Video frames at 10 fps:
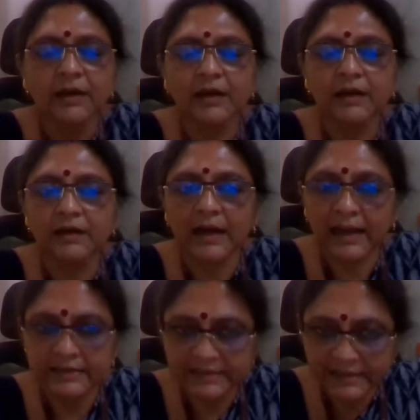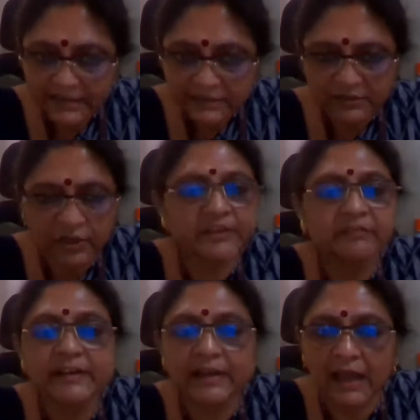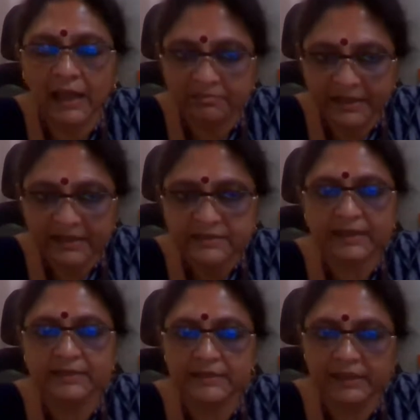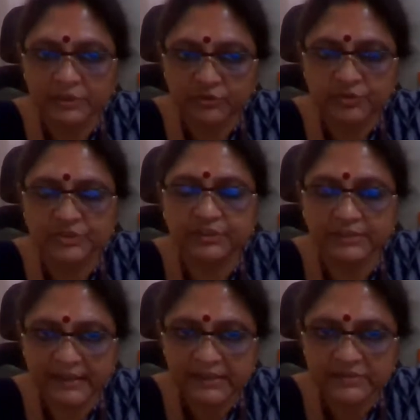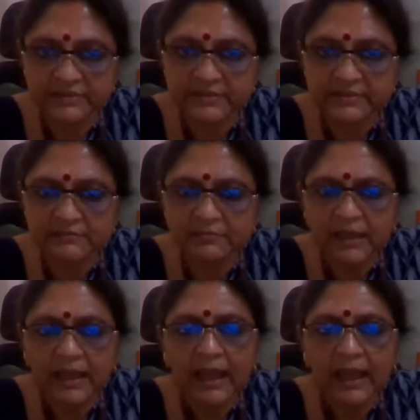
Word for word: uh, IDS, not even an IPS, that is the intrusion detection system,